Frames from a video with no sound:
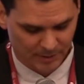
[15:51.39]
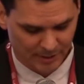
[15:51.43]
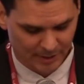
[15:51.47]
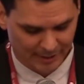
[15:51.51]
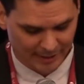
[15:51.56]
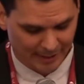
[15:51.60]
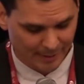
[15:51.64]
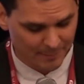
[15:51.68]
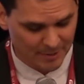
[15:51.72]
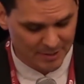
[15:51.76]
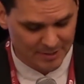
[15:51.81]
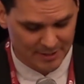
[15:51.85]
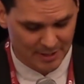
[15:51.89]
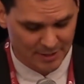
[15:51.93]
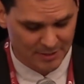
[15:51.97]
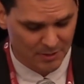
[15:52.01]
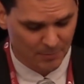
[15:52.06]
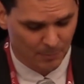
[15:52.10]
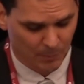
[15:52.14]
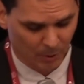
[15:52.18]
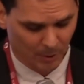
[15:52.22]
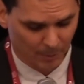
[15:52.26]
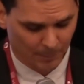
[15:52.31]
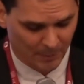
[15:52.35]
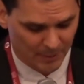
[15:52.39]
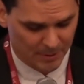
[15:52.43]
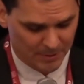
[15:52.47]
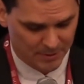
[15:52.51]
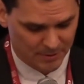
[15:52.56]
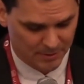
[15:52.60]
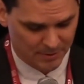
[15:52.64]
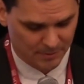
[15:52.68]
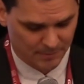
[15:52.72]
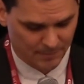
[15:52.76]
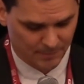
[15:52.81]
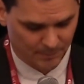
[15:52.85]
It gave me a sense of
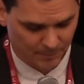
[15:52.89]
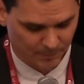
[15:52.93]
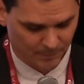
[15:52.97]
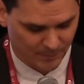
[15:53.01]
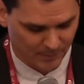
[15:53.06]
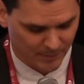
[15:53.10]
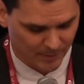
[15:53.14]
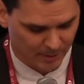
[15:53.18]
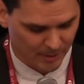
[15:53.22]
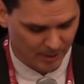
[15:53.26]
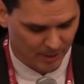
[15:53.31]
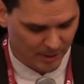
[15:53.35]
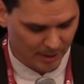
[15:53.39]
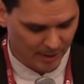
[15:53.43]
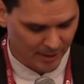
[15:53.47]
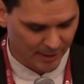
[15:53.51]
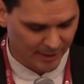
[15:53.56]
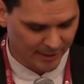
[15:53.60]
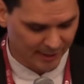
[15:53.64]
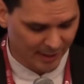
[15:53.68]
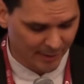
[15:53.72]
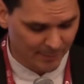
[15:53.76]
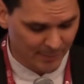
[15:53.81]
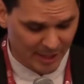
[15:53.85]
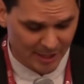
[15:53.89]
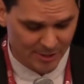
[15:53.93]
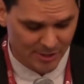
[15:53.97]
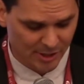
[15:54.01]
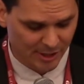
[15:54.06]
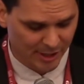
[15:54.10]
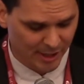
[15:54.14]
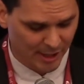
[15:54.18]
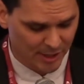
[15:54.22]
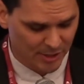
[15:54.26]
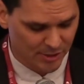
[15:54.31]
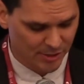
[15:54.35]
purpose. It gave me
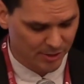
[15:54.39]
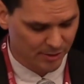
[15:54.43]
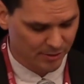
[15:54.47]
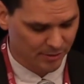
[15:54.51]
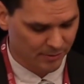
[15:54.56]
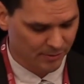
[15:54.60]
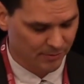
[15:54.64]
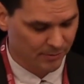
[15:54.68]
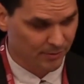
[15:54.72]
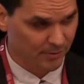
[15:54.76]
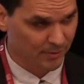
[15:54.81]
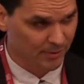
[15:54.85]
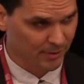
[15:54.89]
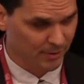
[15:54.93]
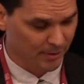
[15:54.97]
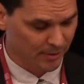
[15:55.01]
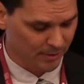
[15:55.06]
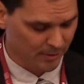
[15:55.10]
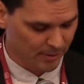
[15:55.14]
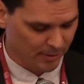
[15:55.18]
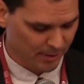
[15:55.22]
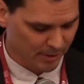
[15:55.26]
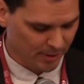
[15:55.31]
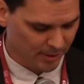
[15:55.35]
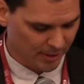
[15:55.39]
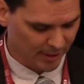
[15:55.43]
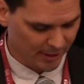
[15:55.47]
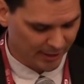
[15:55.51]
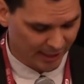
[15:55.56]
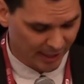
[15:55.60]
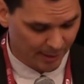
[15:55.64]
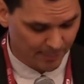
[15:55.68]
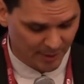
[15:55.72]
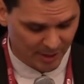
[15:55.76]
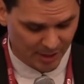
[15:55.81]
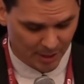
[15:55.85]
education. It
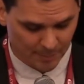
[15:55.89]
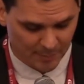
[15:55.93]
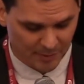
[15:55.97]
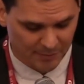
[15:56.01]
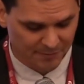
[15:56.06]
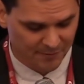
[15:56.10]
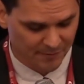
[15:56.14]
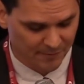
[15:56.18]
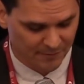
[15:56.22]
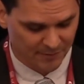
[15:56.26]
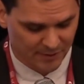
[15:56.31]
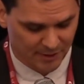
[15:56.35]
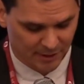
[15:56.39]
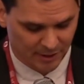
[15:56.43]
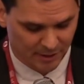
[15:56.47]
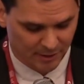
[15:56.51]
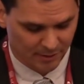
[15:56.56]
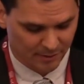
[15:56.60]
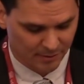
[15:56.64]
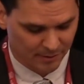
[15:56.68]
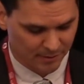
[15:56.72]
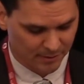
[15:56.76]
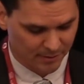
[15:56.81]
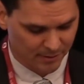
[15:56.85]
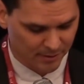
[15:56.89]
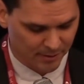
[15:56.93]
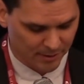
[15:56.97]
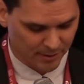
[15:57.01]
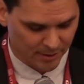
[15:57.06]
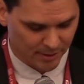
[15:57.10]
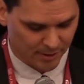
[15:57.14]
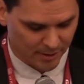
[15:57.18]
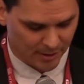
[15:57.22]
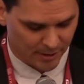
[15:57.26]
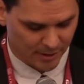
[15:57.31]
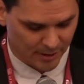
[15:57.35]
gave me number 15.
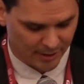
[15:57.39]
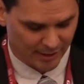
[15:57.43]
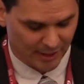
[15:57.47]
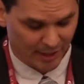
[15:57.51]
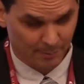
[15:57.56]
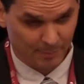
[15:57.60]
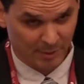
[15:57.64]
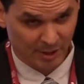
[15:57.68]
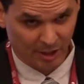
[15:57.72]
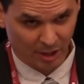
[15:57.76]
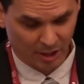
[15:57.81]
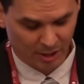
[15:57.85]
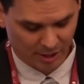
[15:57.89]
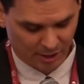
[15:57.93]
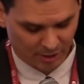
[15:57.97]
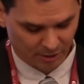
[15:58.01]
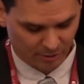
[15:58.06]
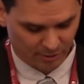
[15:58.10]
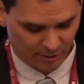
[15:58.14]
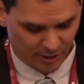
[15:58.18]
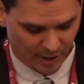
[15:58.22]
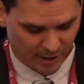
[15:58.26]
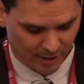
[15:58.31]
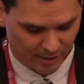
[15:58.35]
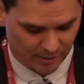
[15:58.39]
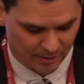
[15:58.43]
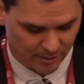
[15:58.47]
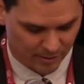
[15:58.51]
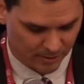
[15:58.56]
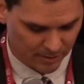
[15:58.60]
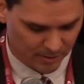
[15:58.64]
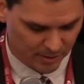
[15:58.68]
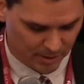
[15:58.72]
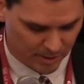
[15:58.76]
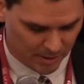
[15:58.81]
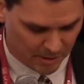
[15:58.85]
It gave me garnet gray.
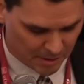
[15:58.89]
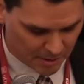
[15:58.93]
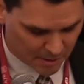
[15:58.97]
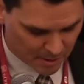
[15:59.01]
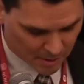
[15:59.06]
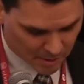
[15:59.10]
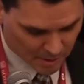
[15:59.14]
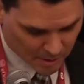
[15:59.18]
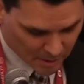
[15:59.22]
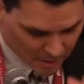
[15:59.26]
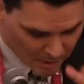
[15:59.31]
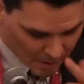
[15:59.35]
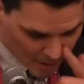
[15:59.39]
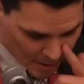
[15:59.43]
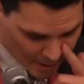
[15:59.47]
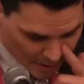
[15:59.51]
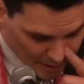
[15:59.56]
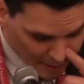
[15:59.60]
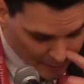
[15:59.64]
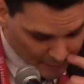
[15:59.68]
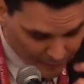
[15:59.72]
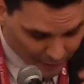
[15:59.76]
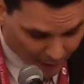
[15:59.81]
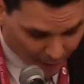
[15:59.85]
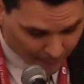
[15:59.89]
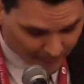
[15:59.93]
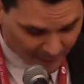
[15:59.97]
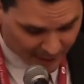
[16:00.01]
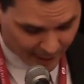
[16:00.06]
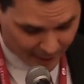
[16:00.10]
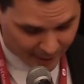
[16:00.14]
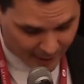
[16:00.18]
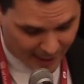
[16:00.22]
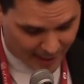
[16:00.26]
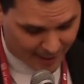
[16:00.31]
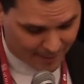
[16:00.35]
It taught me
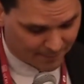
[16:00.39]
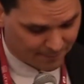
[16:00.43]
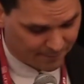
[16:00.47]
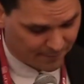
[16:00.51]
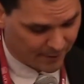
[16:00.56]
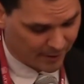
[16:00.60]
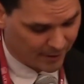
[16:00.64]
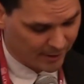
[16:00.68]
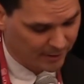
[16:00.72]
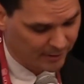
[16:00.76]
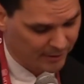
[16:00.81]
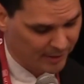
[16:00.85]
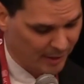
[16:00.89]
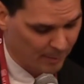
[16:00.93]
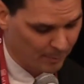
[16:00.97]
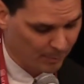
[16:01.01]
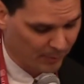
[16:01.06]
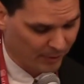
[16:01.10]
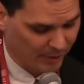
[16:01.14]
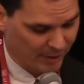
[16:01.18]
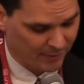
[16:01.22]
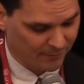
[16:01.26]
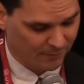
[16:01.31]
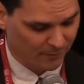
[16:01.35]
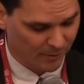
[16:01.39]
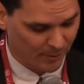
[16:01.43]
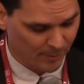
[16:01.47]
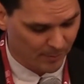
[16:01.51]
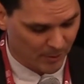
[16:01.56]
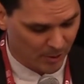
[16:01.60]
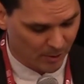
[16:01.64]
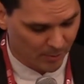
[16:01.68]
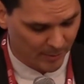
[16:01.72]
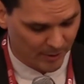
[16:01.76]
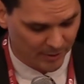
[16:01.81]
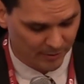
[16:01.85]
how to have fun and play for the
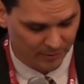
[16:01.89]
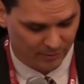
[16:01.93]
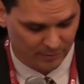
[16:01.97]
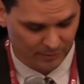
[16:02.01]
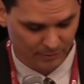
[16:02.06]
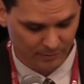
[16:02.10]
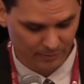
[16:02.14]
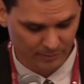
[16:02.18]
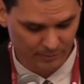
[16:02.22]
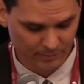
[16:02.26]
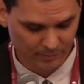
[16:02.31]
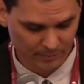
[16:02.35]
moment.